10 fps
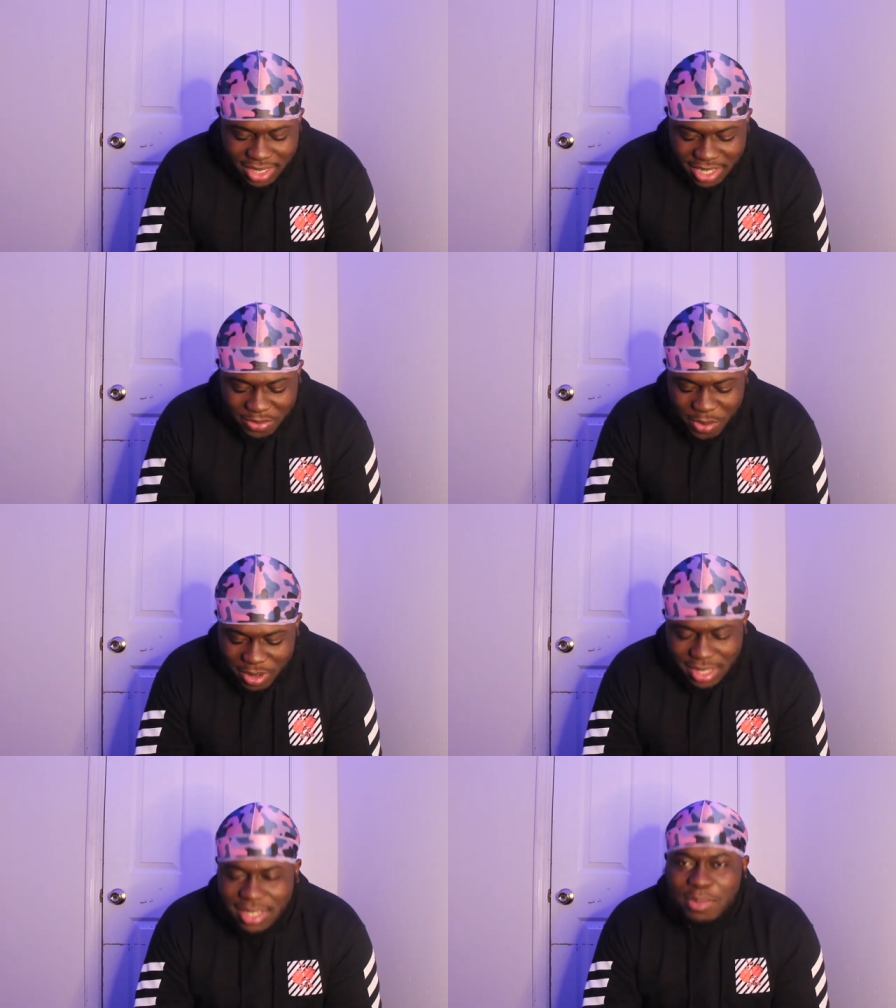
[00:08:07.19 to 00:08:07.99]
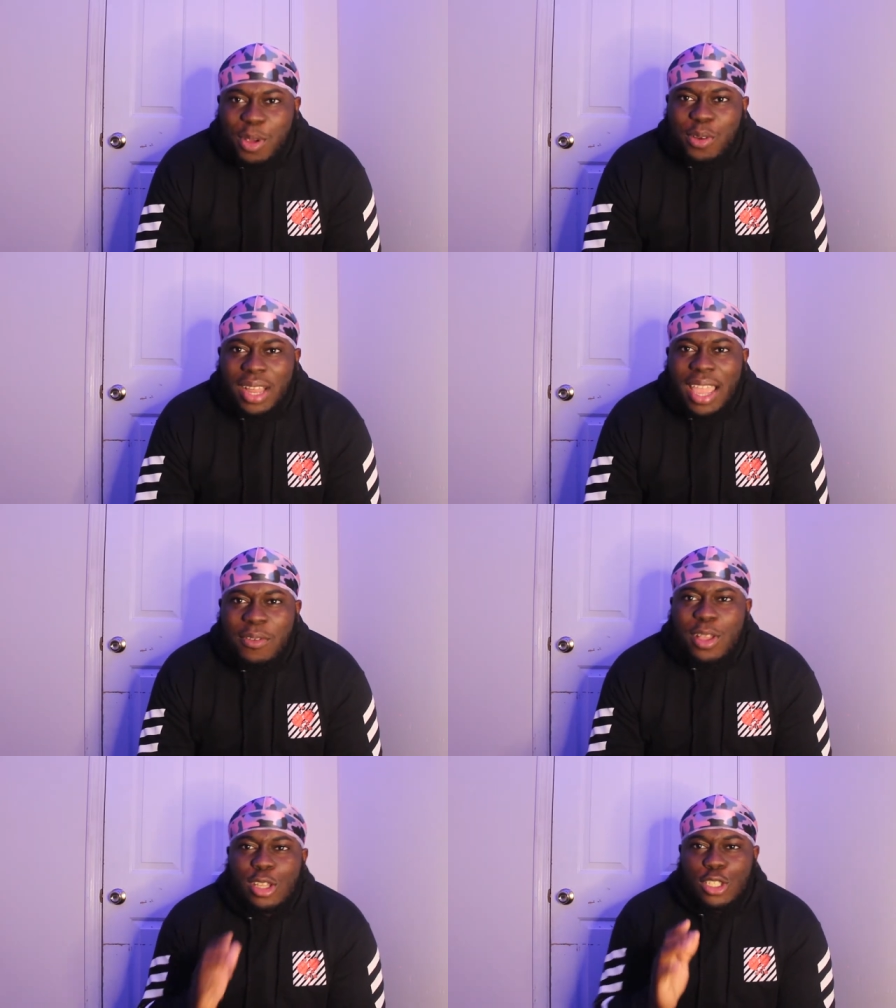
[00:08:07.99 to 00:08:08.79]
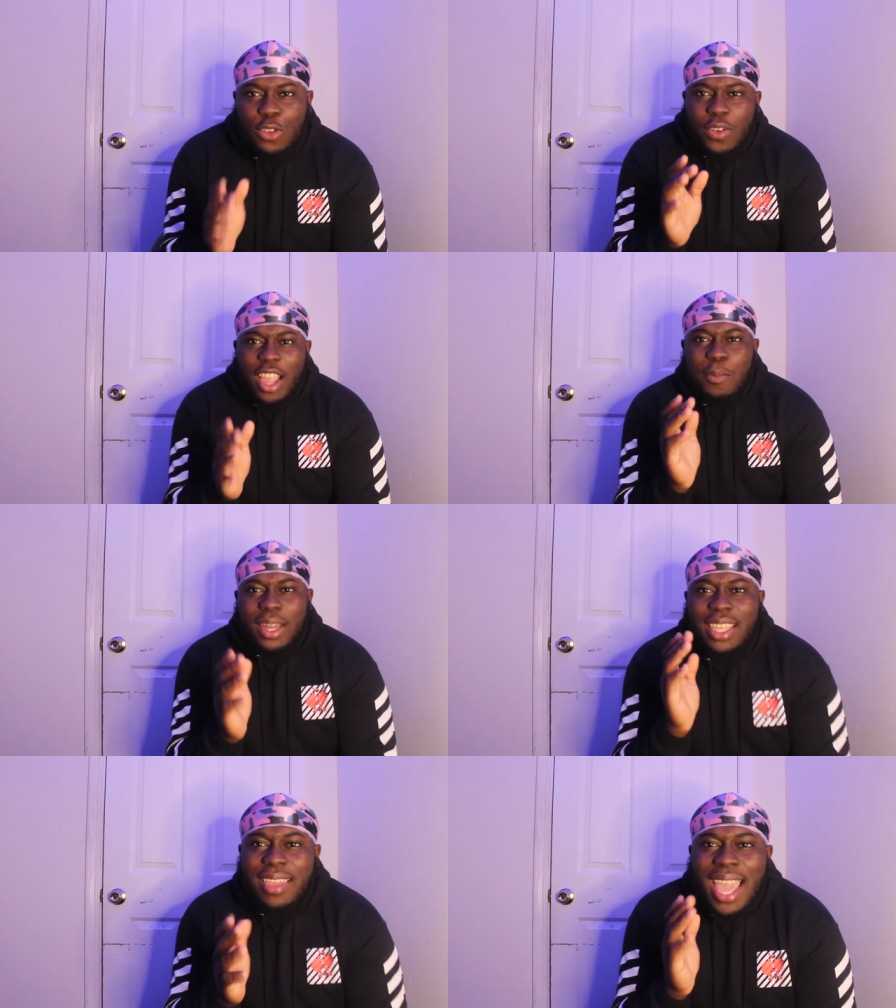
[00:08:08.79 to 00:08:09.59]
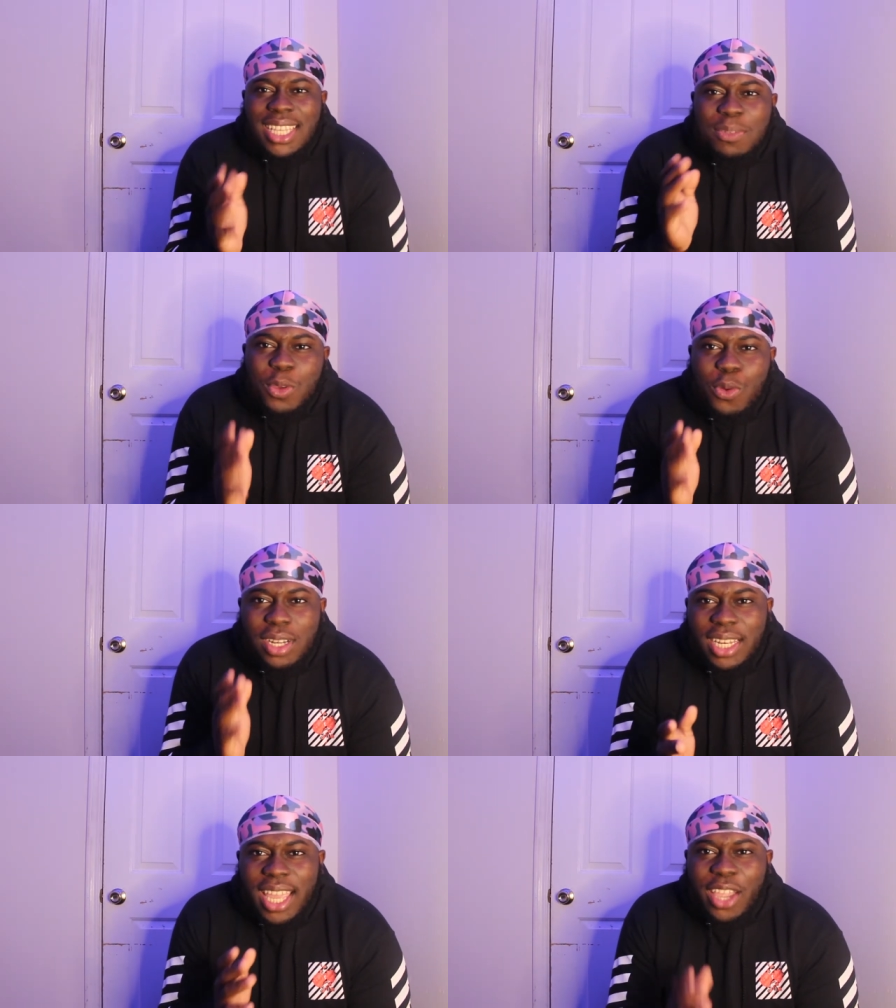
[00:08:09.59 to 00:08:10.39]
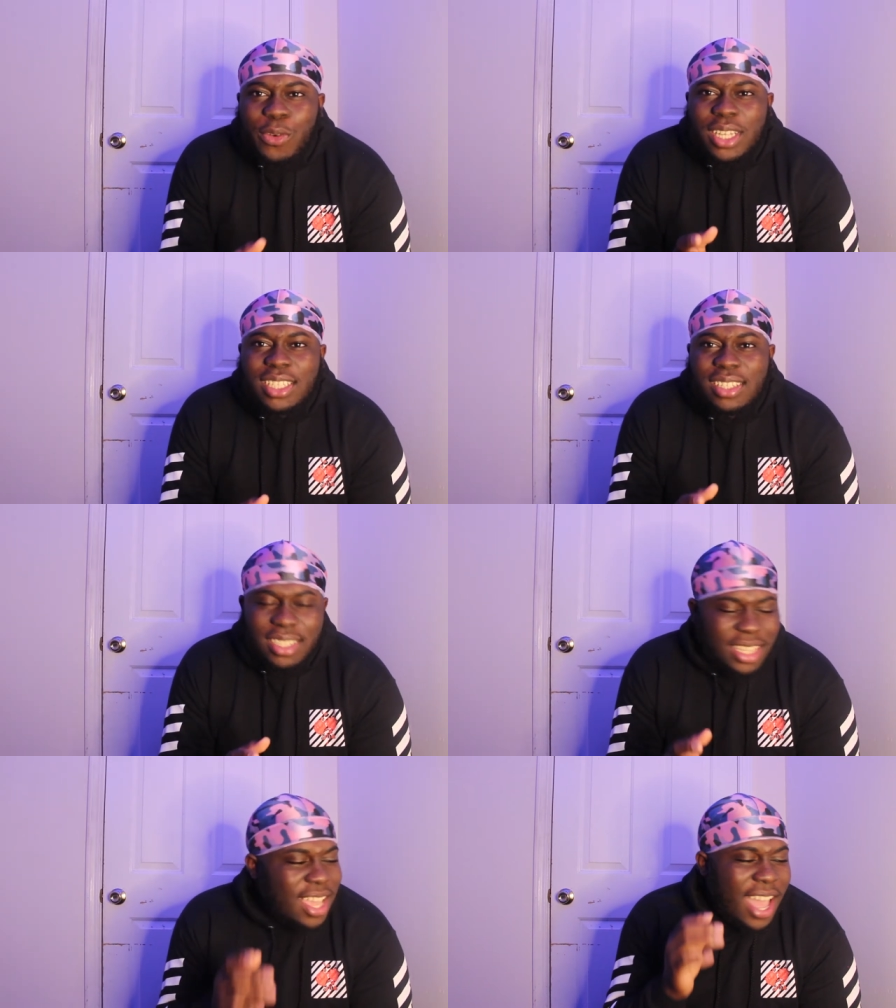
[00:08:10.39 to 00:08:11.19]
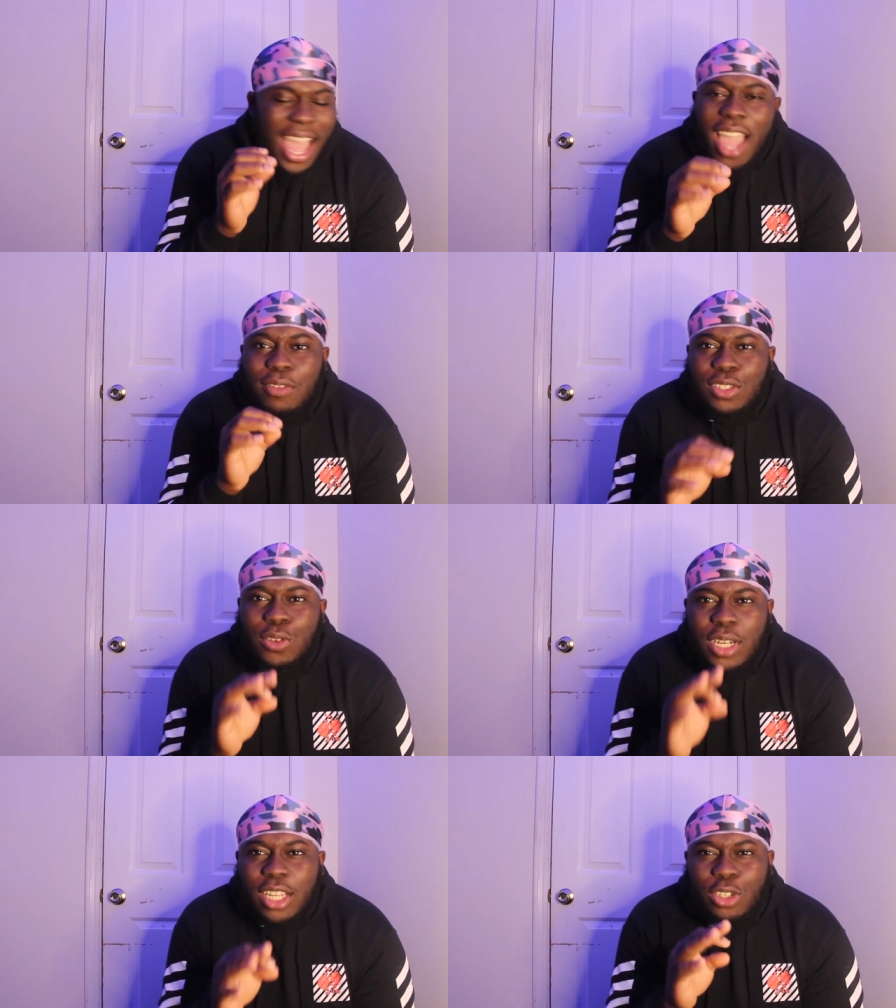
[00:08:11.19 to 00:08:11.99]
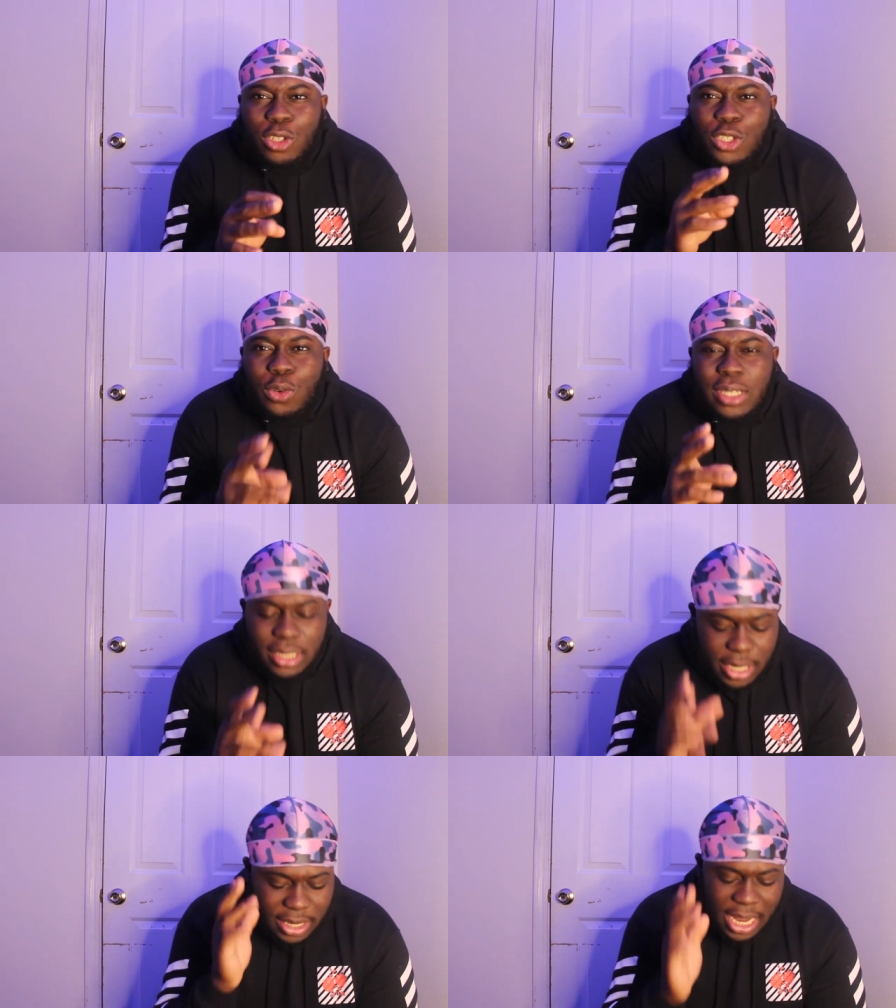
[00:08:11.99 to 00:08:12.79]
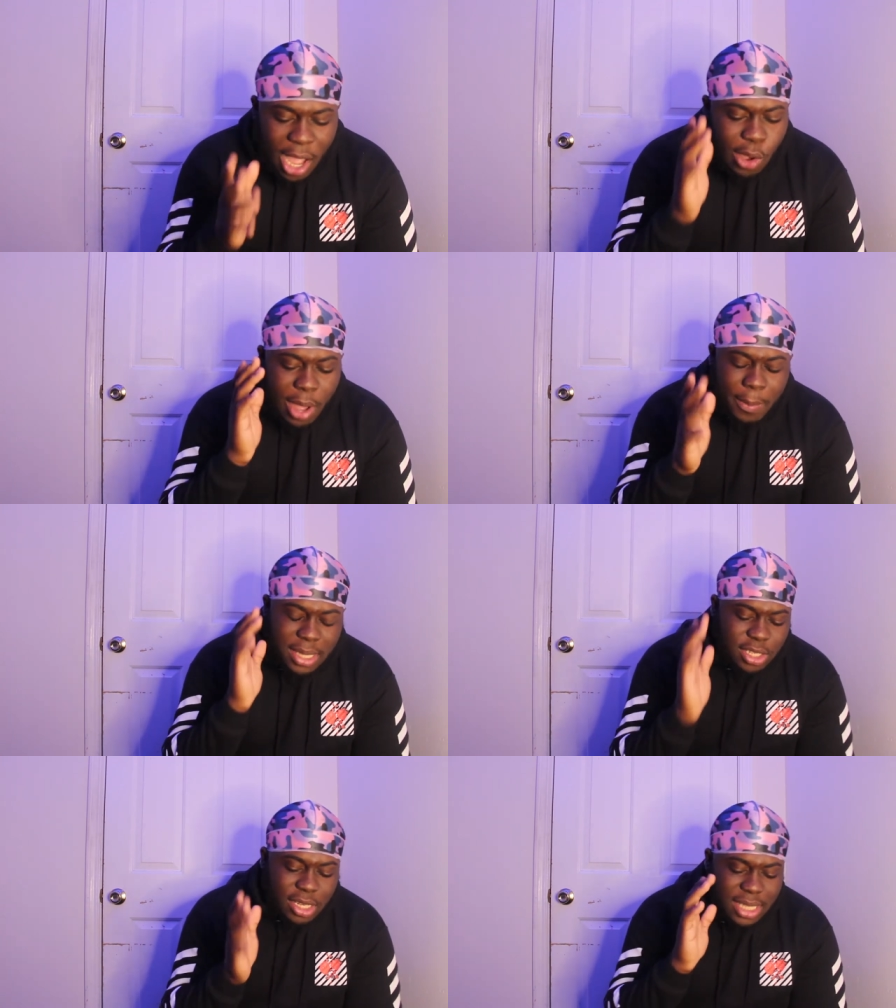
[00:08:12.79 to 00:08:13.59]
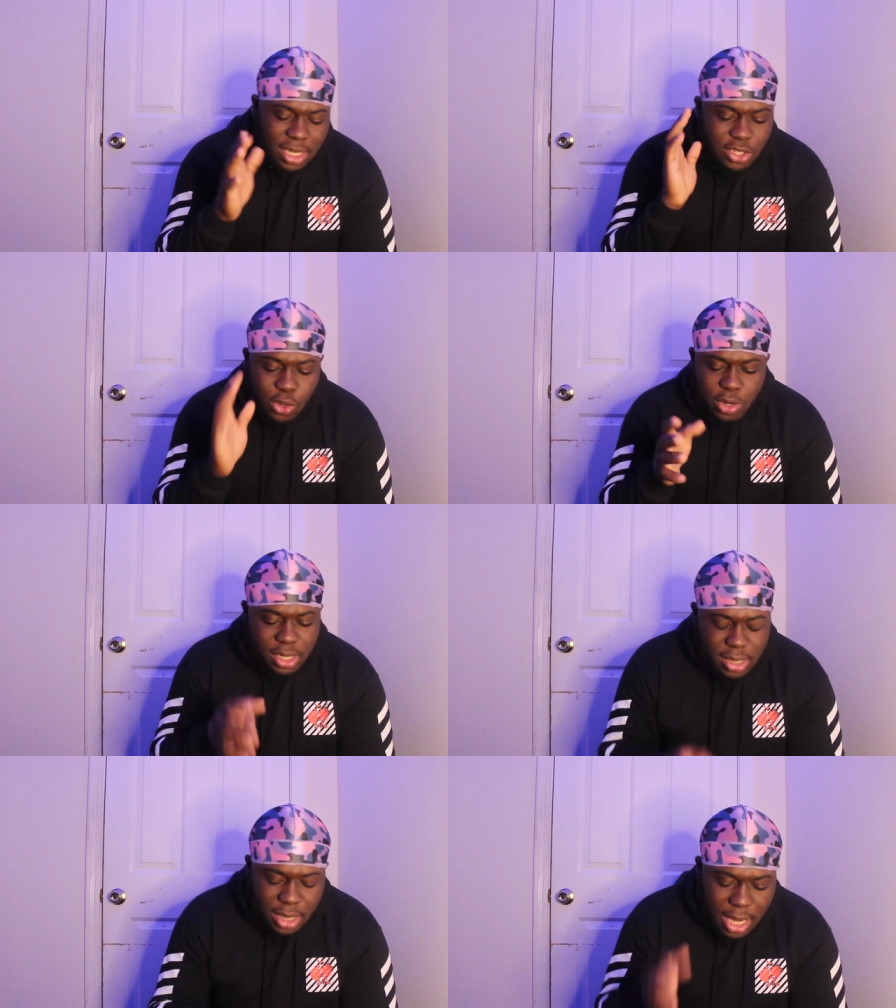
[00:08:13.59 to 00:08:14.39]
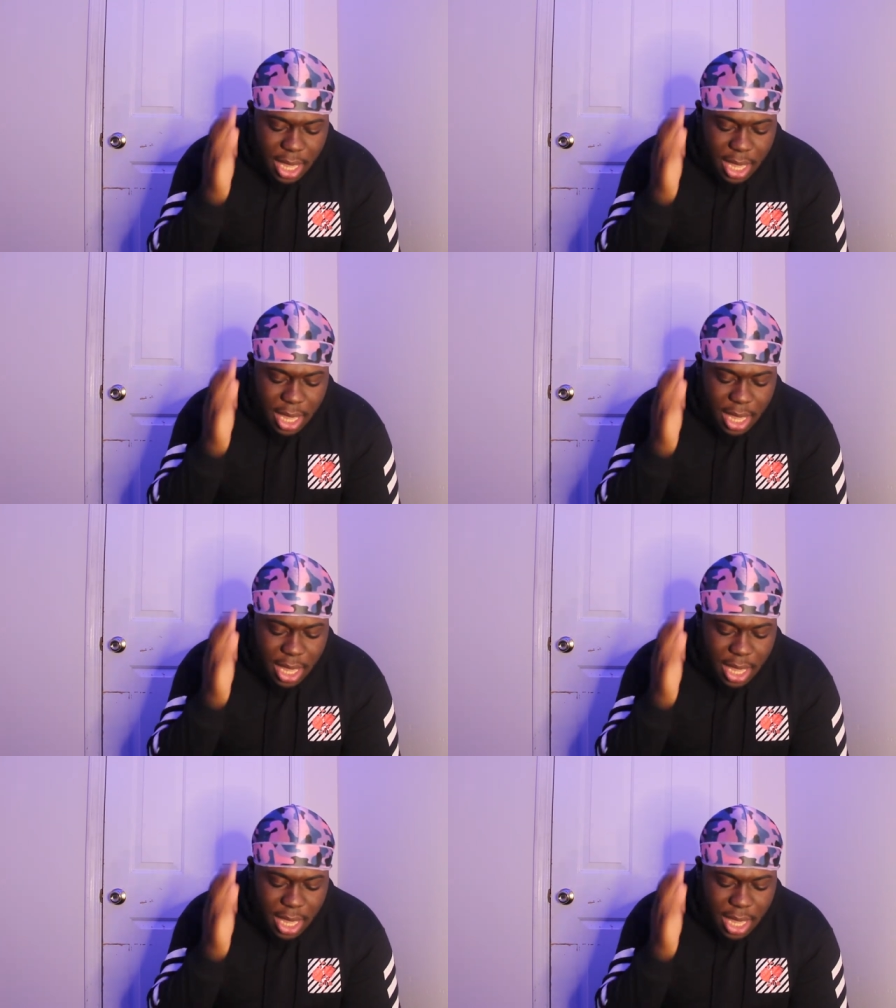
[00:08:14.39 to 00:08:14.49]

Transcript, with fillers: These folks is, bro. Every, so far, everybody keep asking me what the dang question is. I haven't told them no stories yet. Now, I'm about to start telling stories.